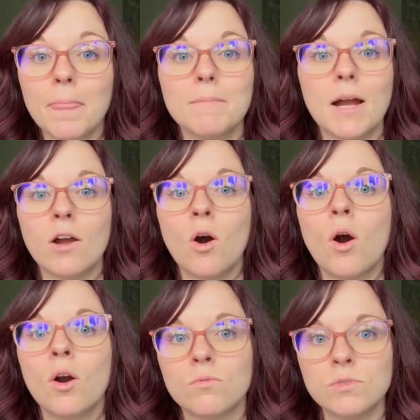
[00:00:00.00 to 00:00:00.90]
My
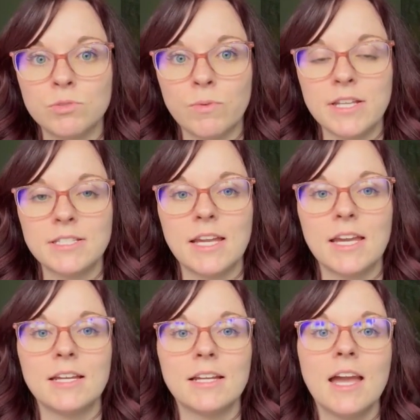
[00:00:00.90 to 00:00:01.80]
heart was
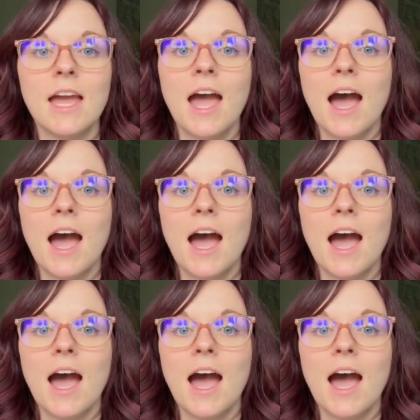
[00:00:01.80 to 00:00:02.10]
racing.